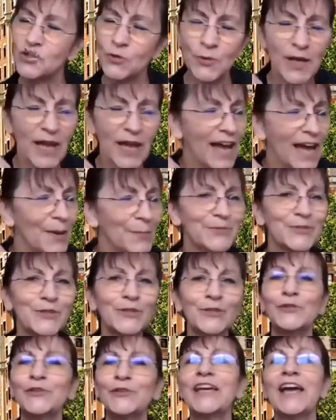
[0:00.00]
to
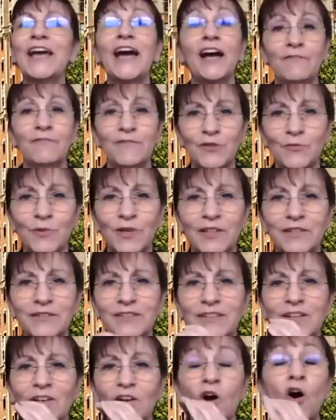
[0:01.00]
absolutely everyone